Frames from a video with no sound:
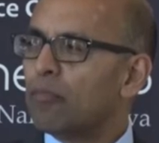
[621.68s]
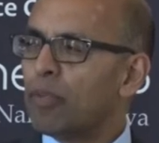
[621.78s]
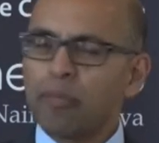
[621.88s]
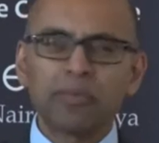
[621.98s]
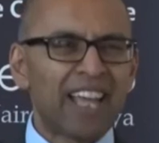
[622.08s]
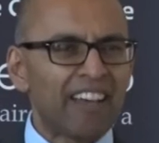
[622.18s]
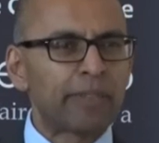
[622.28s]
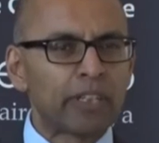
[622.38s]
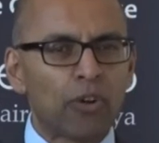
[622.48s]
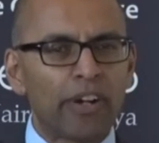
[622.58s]
premiums have
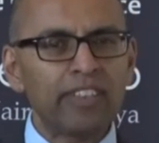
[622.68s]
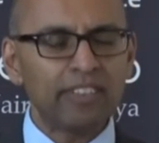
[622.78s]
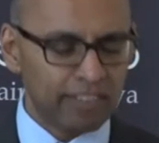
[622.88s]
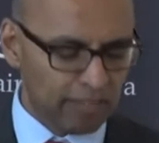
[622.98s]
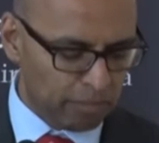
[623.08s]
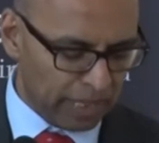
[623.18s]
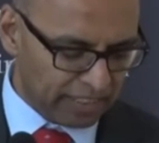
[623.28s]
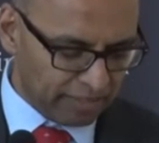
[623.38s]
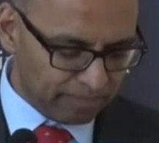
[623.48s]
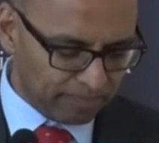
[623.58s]
been growing,
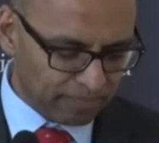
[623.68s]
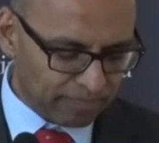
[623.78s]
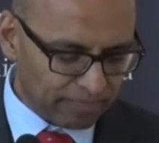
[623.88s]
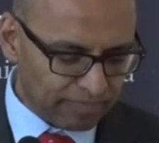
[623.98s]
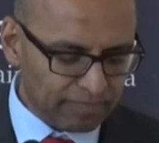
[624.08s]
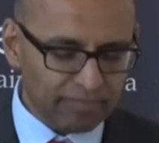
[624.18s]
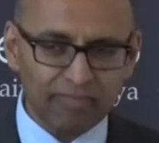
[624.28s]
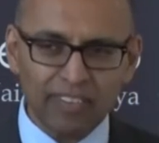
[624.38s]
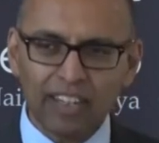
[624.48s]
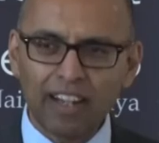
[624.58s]
but
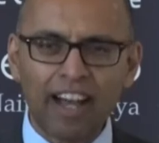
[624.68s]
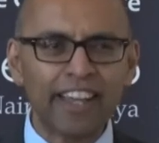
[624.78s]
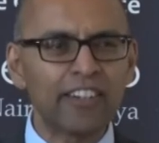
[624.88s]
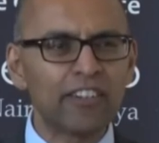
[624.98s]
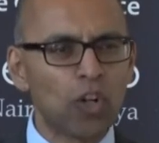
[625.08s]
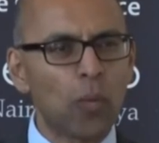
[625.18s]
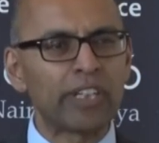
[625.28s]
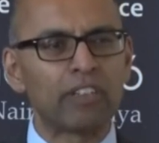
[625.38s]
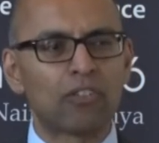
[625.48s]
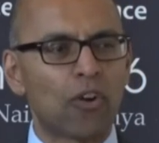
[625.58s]
high
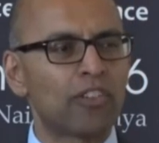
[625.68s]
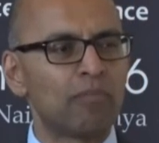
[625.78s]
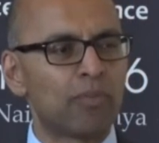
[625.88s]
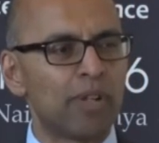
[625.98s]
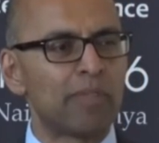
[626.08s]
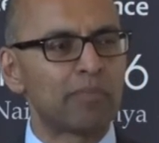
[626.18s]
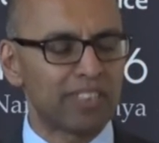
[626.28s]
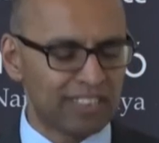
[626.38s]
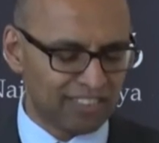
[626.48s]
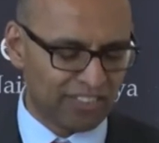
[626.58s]
nominal growth in premiums
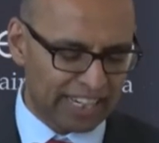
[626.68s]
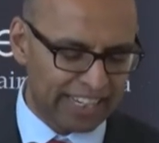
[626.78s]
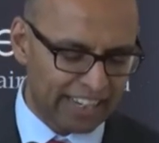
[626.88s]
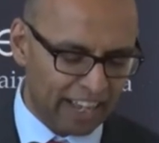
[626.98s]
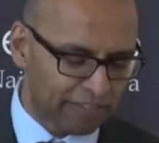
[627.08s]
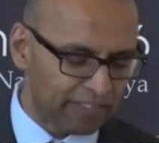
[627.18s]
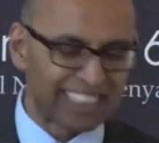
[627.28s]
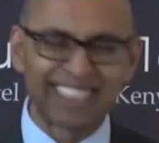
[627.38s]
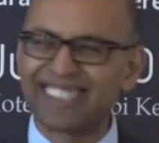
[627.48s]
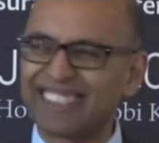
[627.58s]
isn't really enough
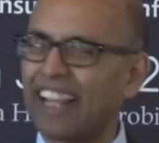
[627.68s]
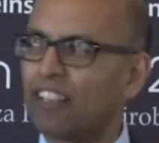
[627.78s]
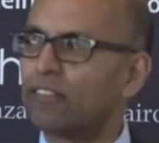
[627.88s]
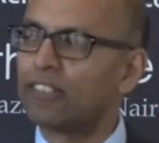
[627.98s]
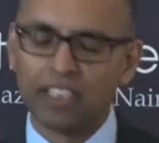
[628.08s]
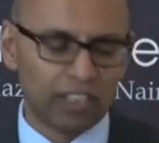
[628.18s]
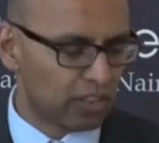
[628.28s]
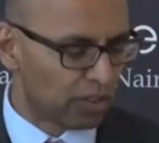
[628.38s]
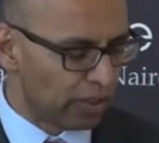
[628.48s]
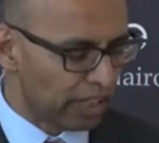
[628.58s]
in itself
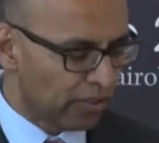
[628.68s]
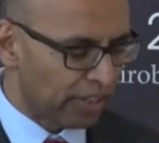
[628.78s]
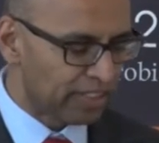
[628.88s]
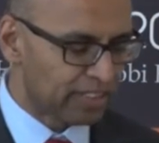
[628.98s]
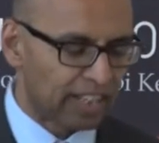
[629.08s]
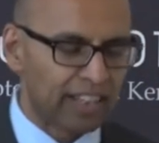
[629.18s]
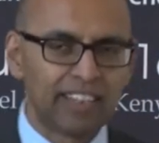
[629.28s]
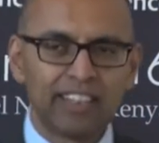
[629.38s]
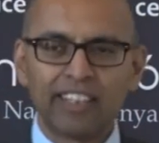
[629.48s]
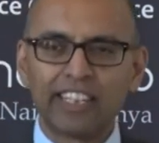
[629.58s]
to increase
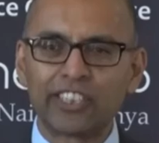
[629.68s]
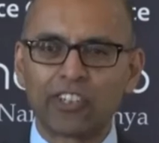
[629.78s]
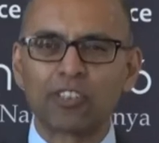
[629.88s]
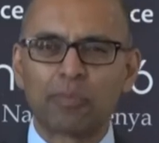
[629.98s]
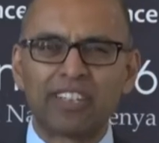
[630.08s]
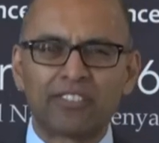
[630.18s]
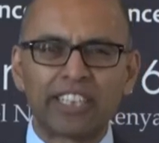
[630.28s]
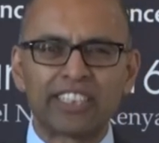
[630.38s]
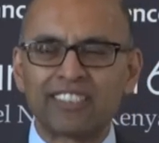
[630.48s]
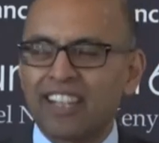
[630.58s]
insurance
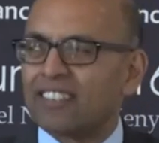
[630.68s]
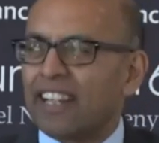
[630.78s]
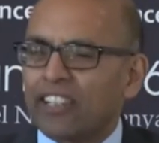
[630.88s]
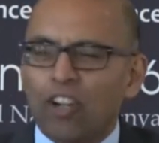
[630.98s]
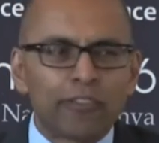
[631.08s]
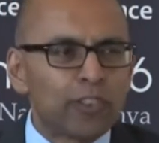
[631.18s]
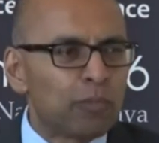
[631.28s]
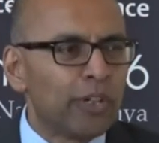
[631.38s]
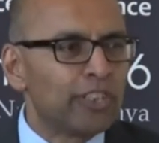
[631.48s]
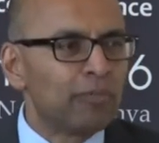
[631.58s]
penetration. It sounds like an obvious point to